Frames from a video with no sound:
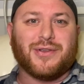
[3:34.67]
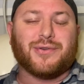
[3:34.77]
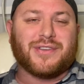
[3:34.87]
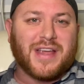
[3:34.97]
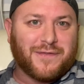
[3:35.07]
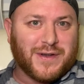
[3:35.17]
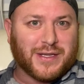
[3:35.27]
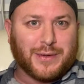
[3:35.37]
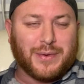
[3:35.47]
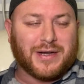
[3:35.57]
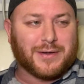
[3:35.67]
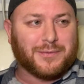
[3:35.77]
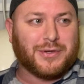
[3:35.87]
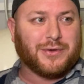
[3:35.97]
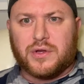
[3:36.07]
you're definitely welcome
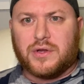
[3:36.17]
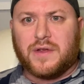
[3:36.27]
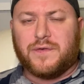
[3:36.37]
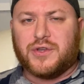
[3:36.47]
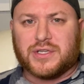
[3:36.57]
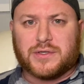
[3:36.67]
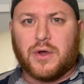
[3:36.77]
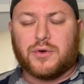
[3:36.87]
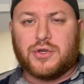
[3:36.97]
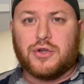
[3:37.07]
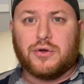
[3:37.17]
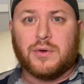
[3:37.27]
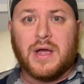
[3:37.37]
to. If you just go to